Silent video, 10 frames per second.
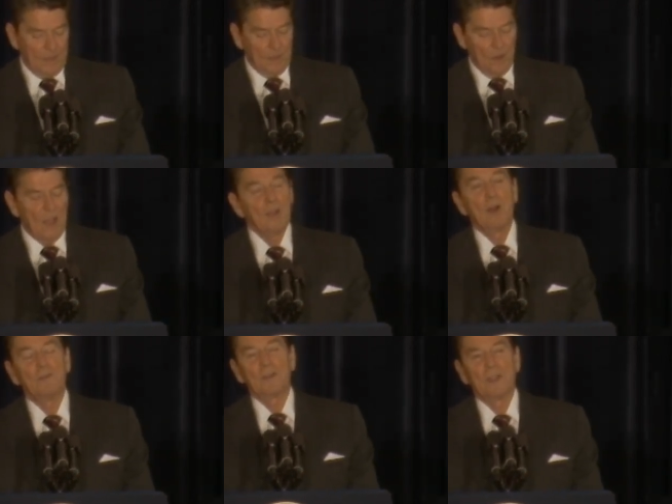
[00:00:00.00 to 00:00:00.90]
You know, I
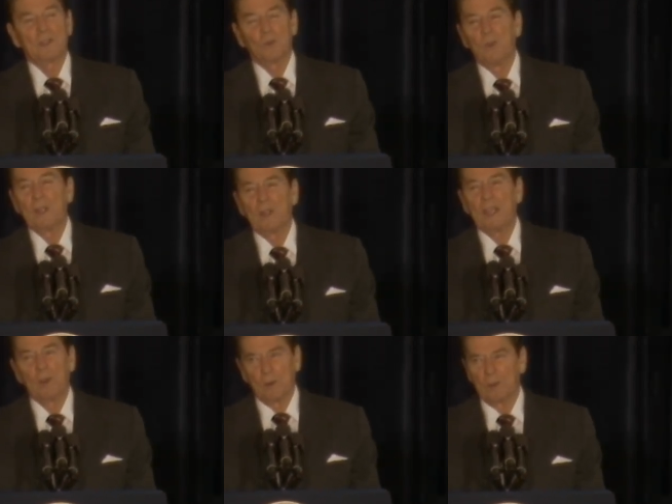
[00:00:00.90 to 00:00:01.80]
often think the real
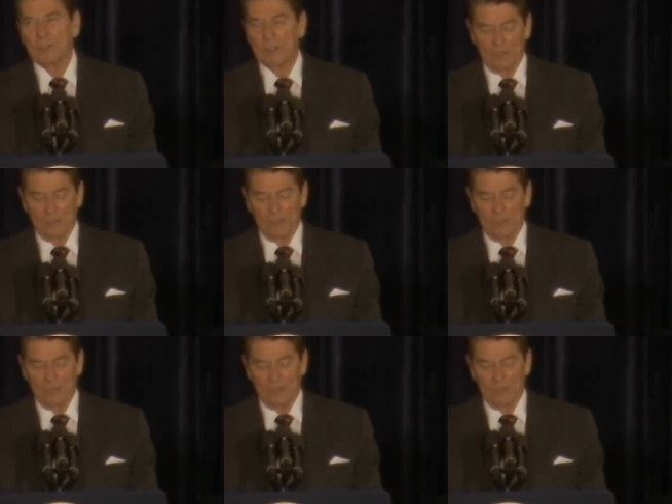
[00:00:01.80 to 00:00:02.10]
heroes